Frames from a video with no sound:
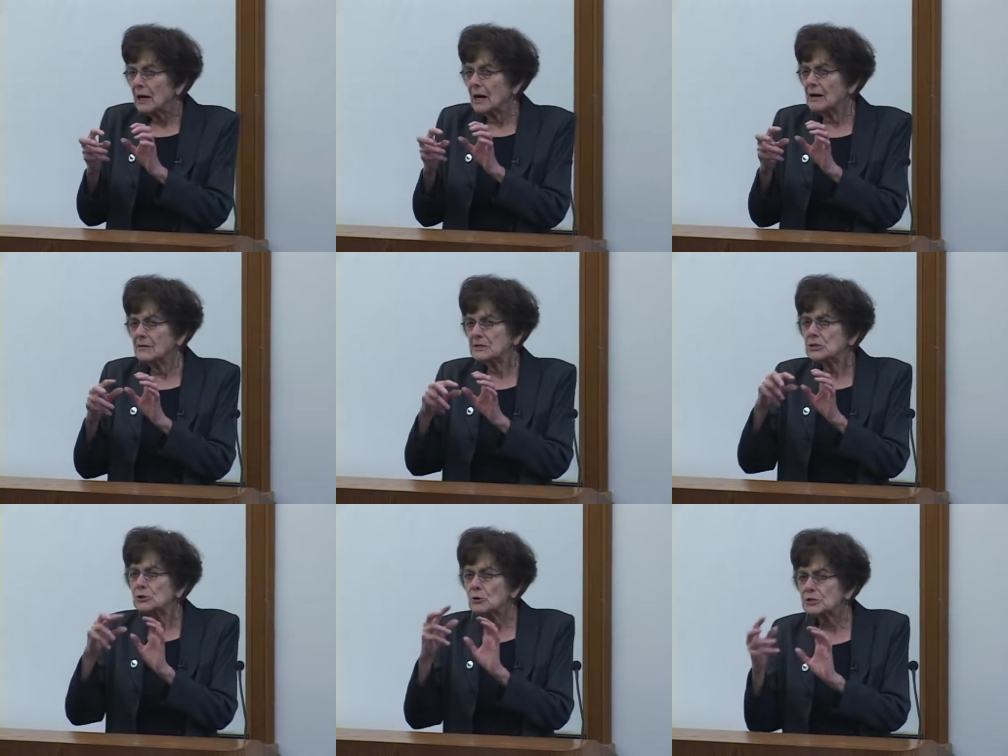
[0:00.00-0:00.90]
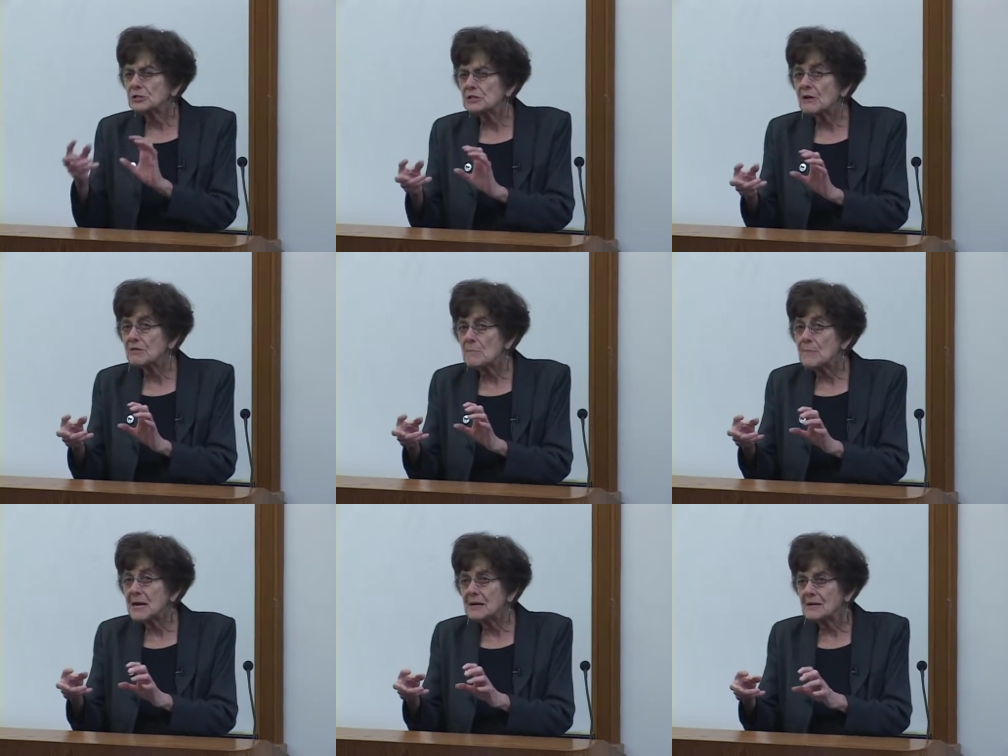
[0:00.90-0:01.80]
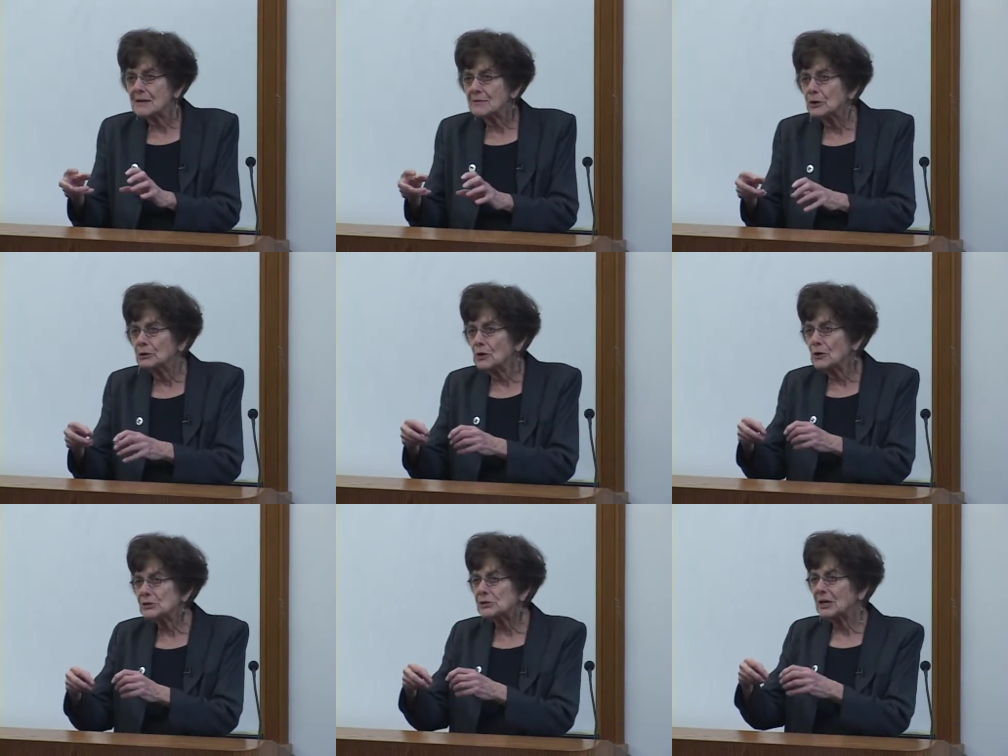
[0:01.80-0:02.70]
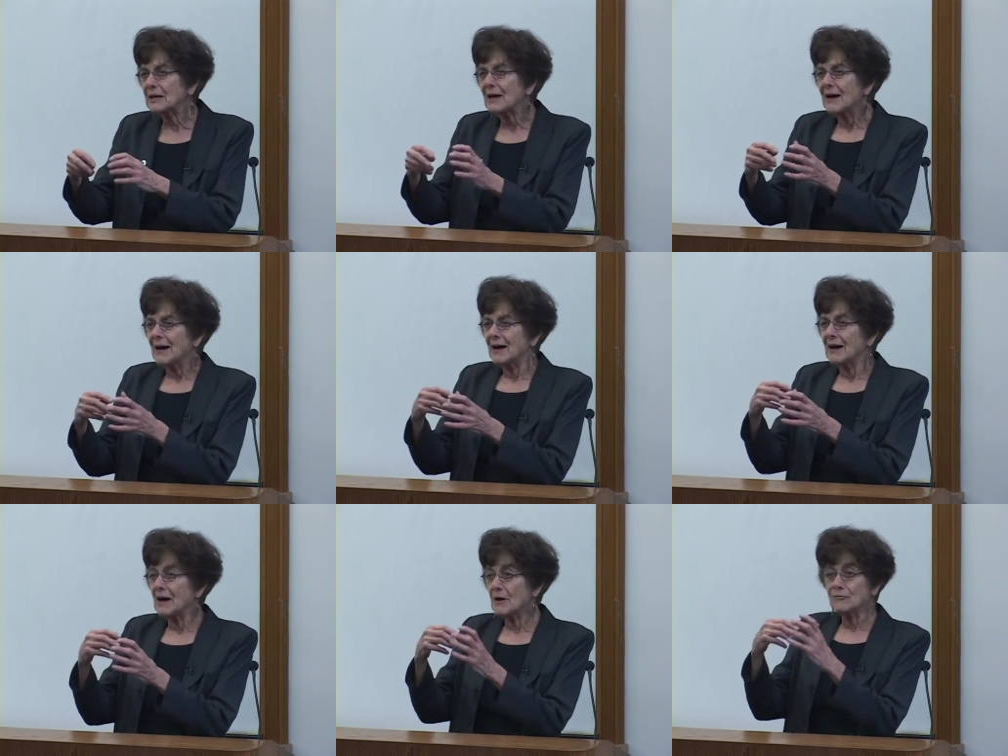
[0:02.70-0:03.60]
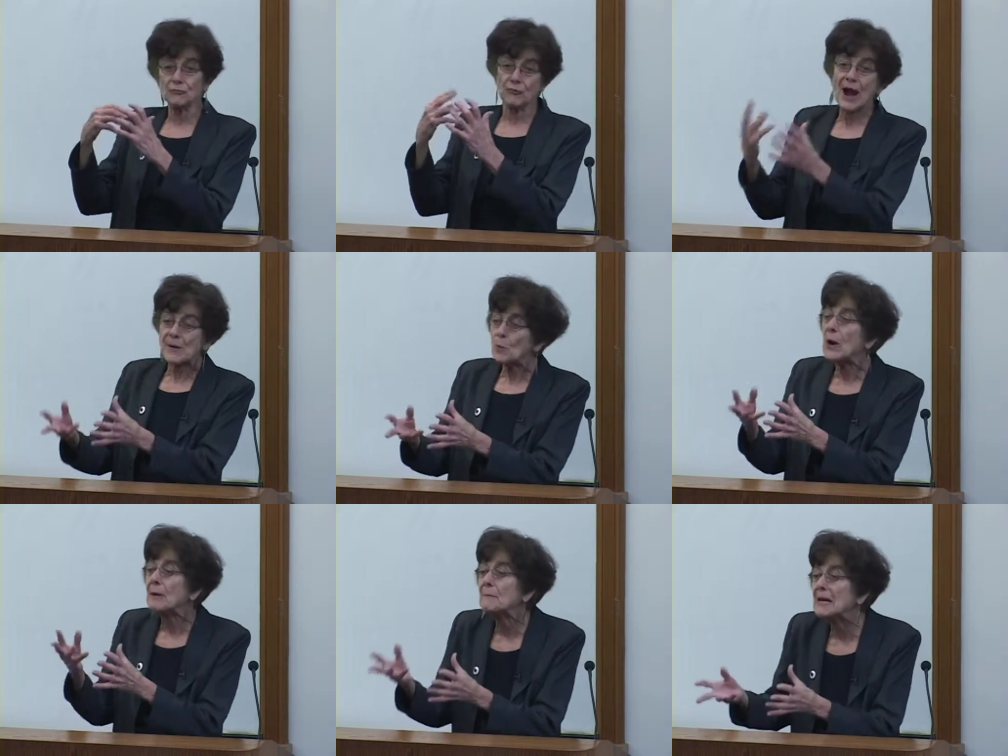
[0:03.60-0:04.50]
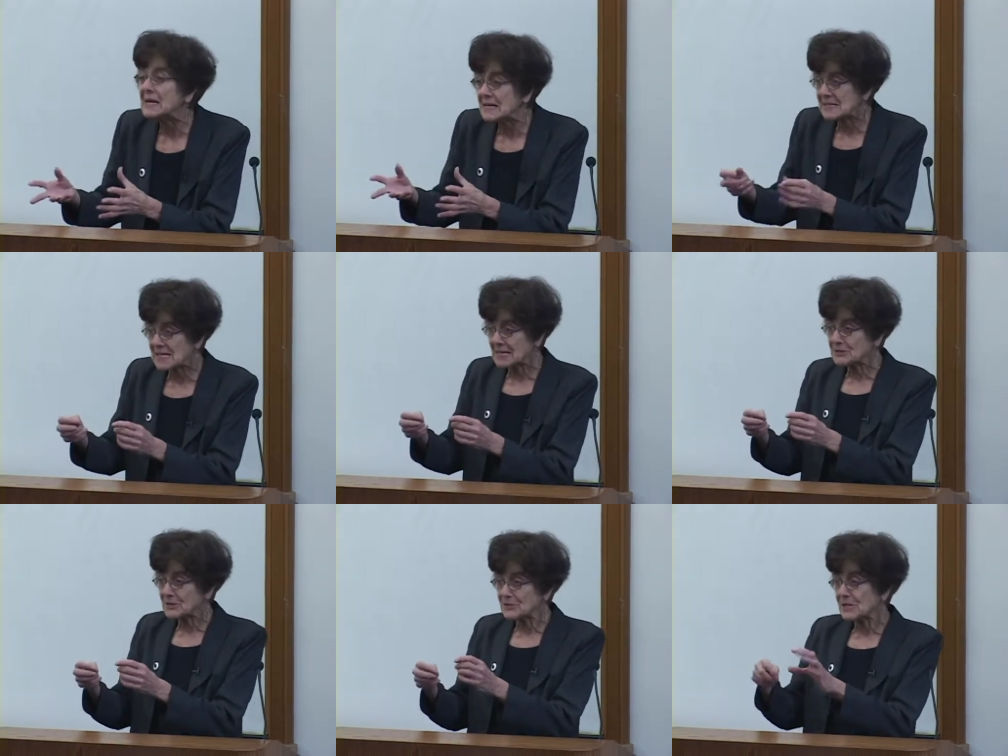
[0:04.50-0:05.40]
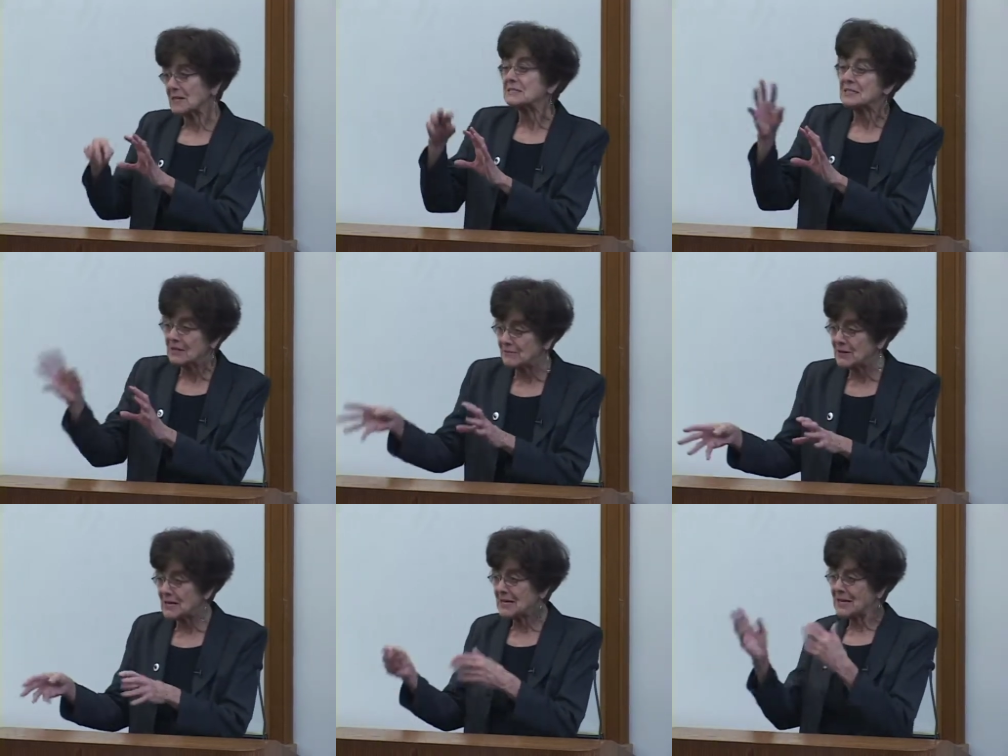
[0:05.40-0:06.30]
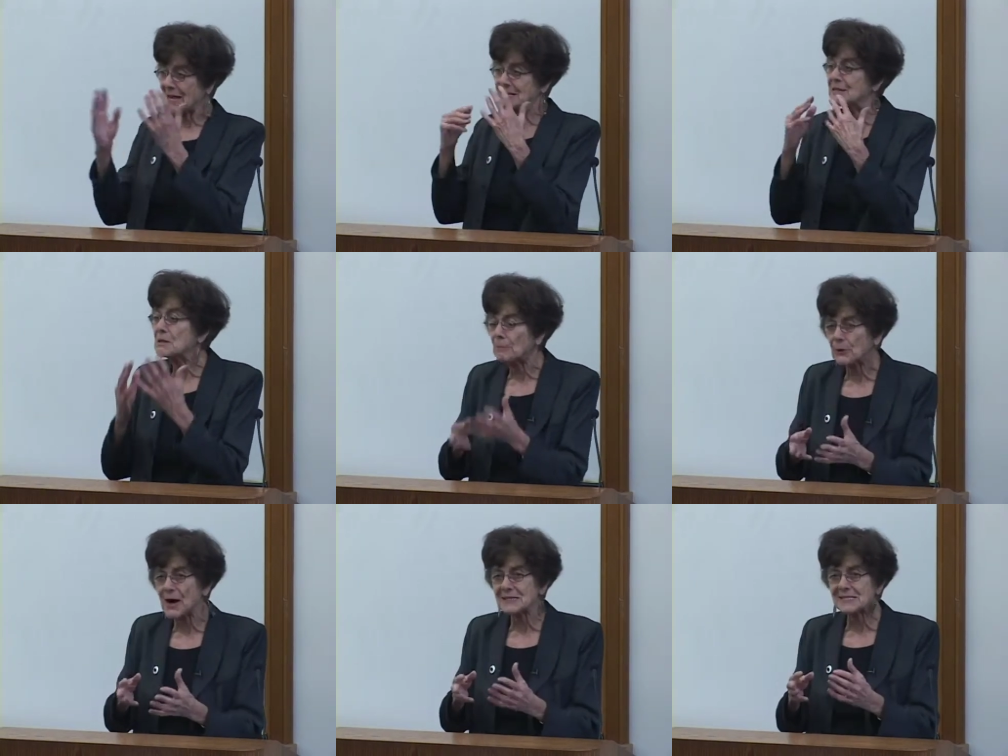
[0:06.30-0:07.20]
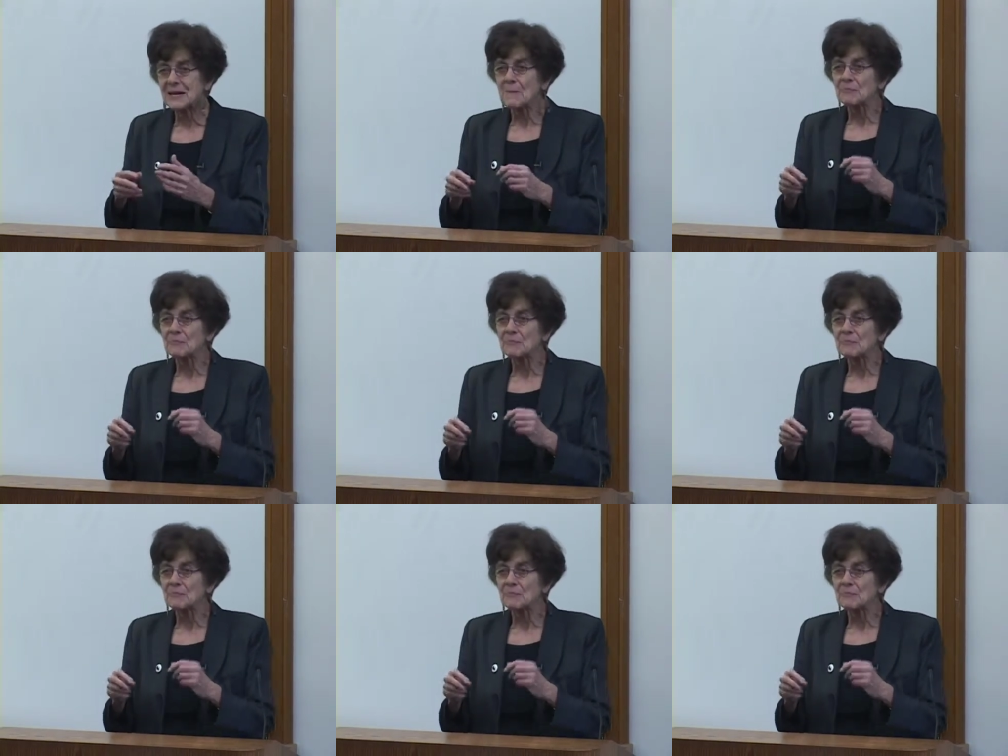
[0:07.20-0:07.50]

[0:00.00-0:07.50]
uh, distortions of the media, the launching of right wing media centers on TV and in the press,